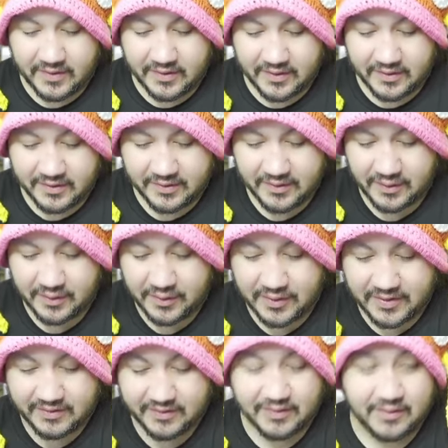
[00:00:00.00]
So
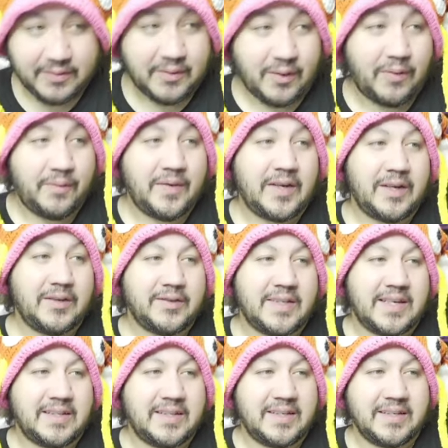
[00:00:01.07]
on videos
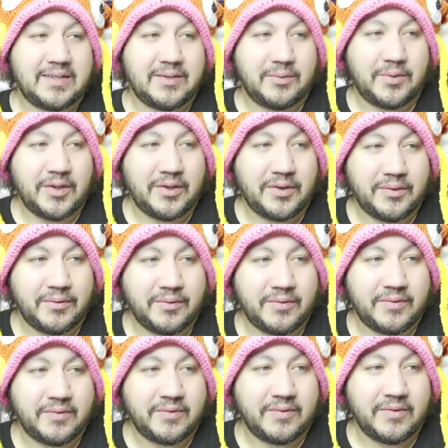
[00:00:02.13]
like this where you
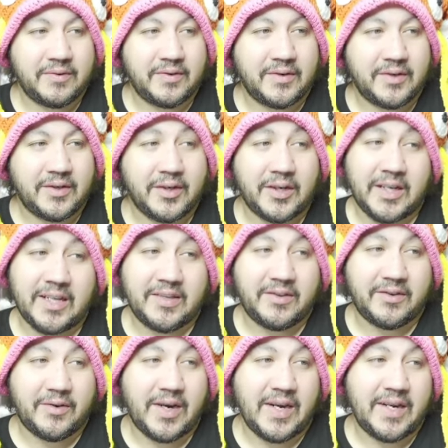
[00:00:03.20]
gonna guess the
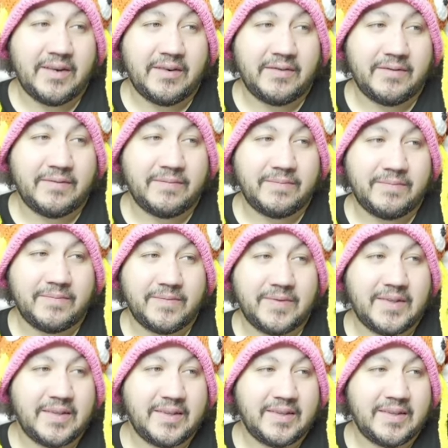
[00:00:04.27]
grade,
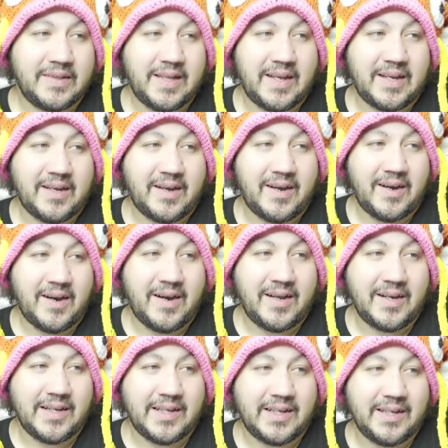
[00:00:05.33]
that
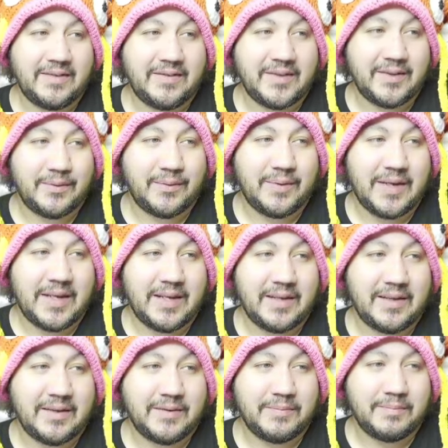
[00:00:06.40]
kinda gives it away,
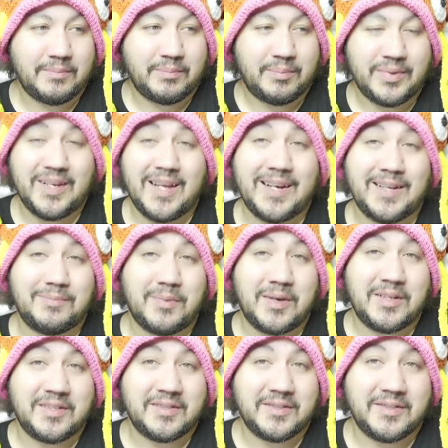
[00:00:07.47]
but not as
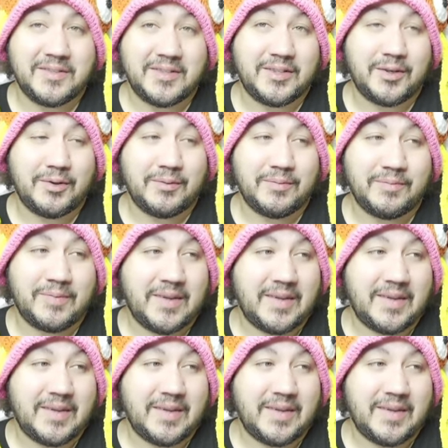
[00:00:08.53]
much. Still,